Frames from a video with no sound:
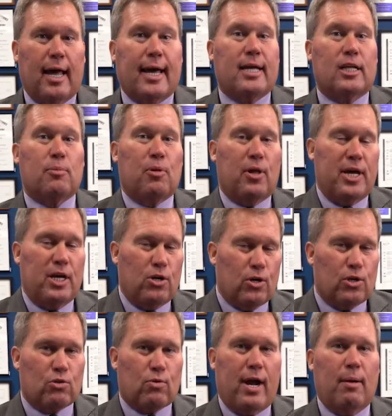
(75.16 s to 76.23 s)
I get to play in
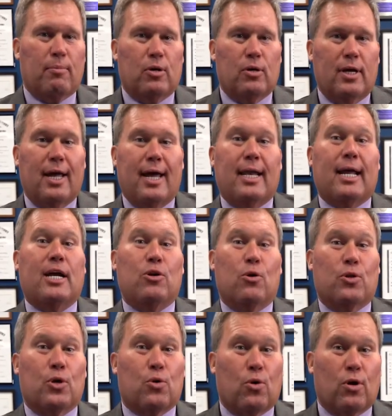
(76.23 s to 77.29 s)
your scramble and I
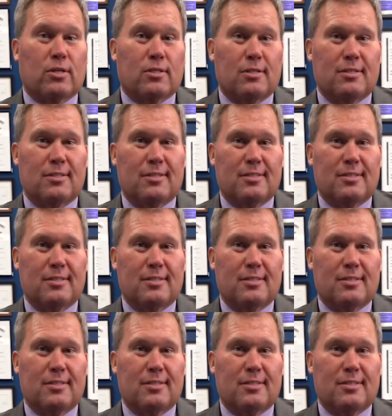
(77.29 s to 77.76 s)
know the course.